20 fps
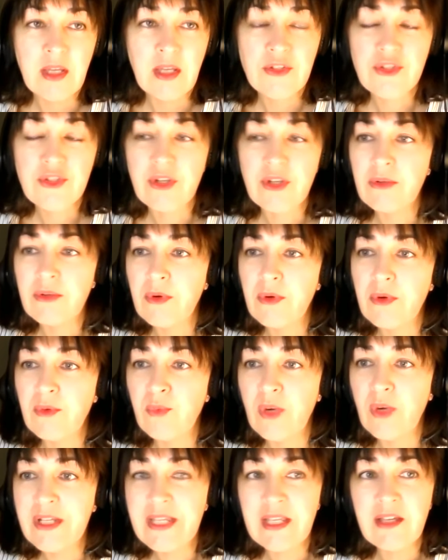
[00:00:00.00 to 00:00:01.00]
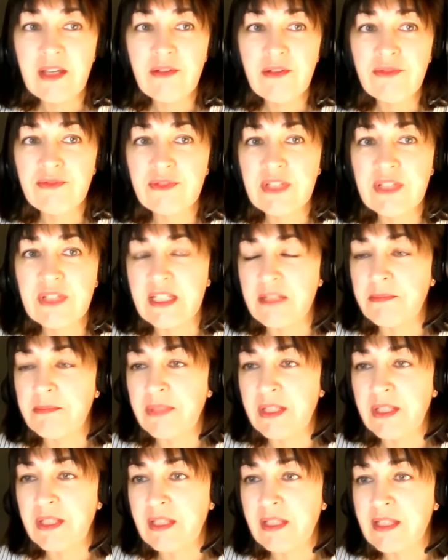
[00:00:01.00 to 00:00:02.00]
So what if
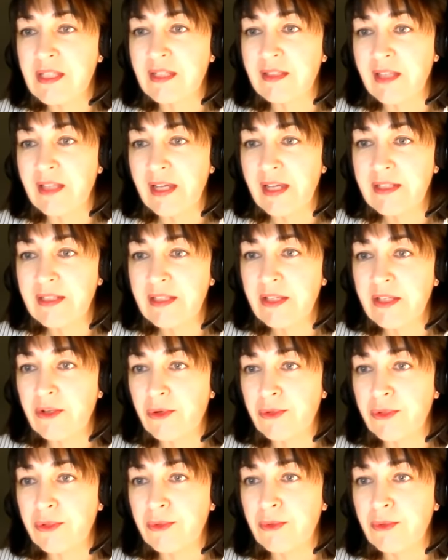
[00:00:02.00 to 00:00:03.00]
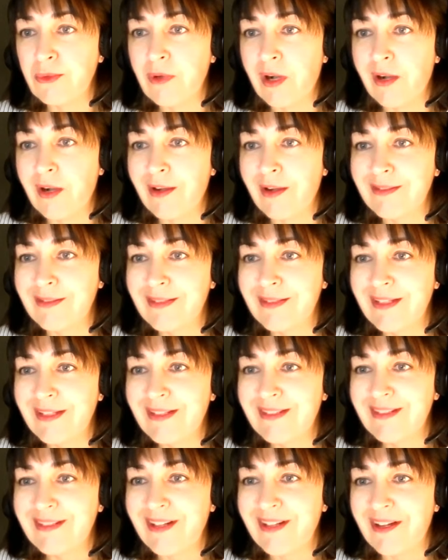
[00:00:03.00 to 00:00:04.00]
TTP is unlikely, or you've
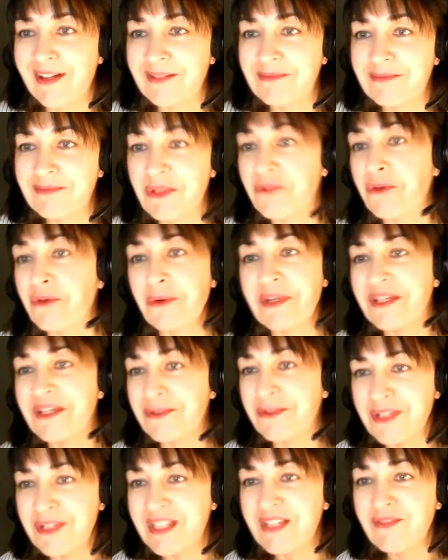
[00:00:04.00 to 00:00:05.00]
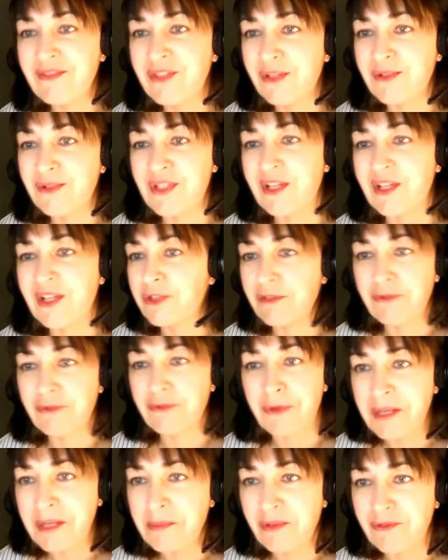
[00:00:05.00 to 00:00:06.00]
already received the result, you've
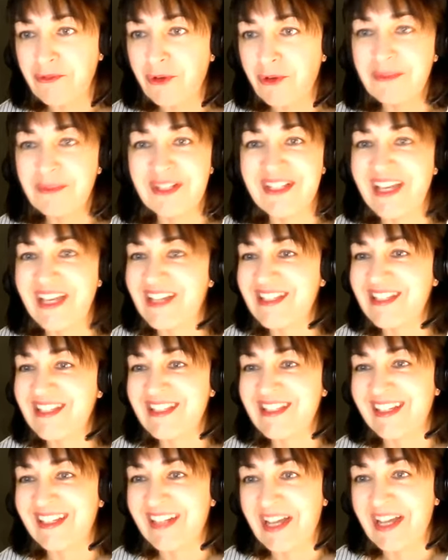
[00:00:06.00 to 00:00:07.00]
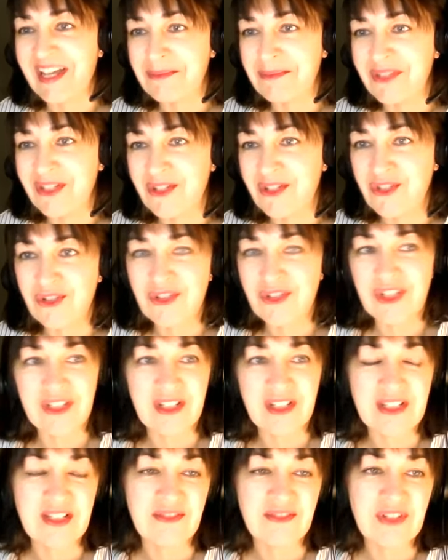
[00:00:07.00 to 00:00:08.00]
already performed the testing, and ADAMTS13
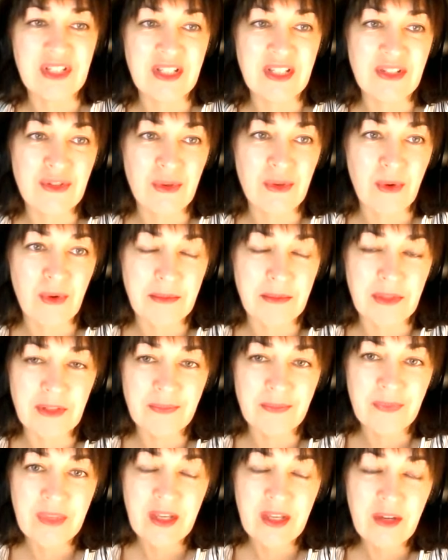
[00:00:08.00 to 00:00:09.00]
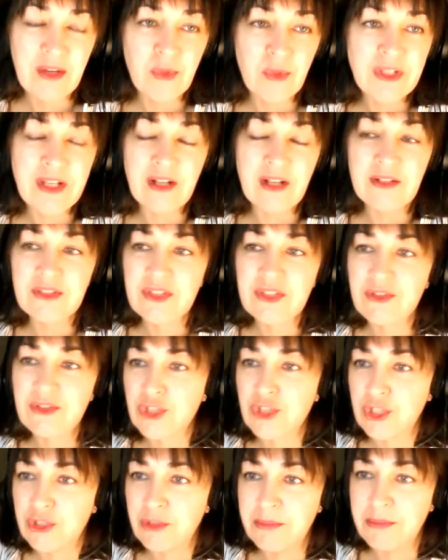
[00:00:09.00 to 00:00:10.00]
activity is normal? What else
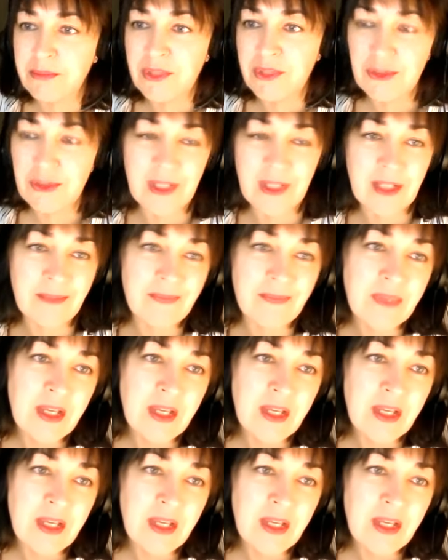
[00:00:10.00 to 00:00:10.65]
should you be doing?